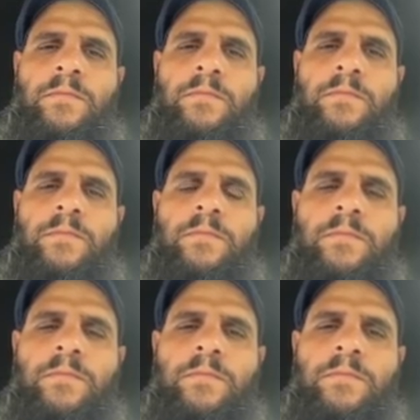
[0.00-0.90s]

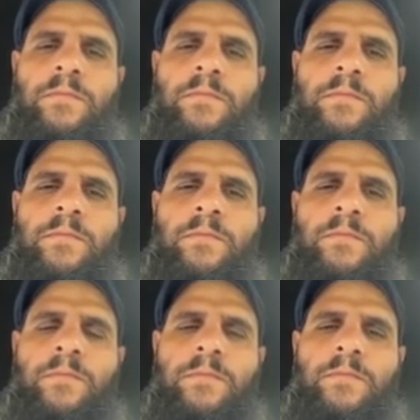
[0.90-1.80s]

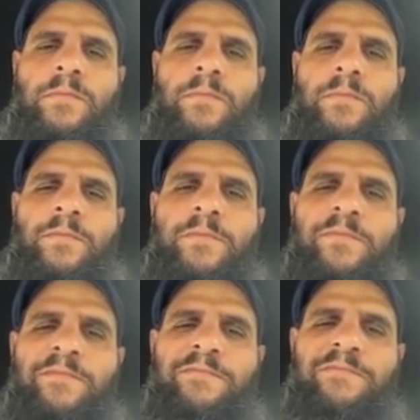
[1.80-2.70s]

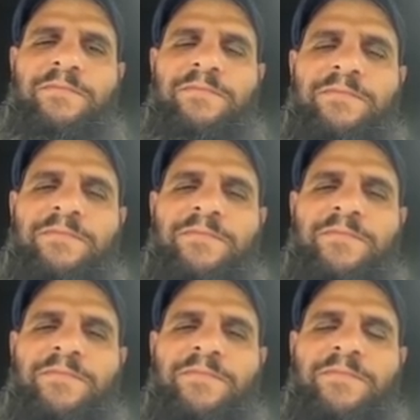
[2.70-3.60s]

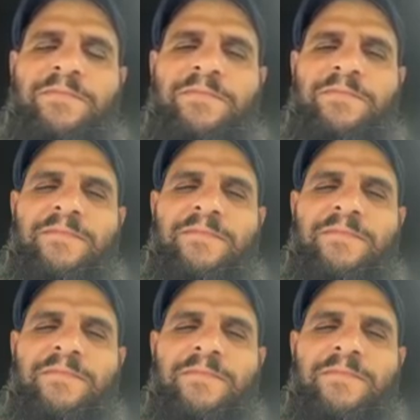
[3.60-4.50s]

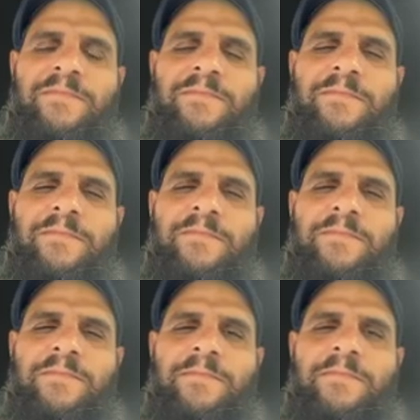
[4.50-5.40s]

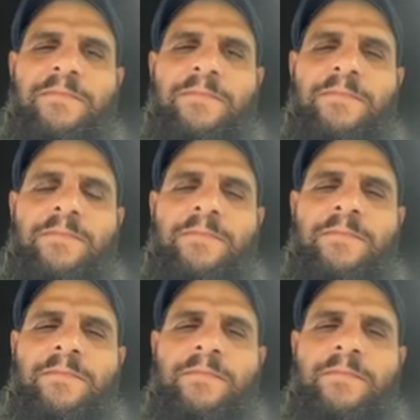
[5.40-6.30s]

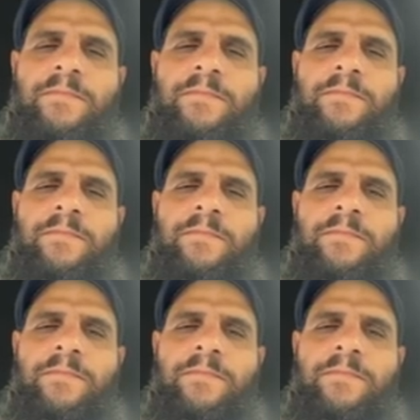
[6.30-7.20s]

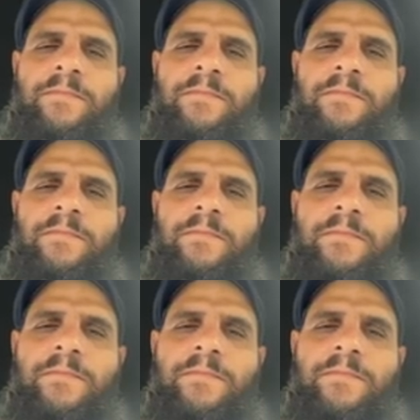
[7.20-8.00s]
(not speaking)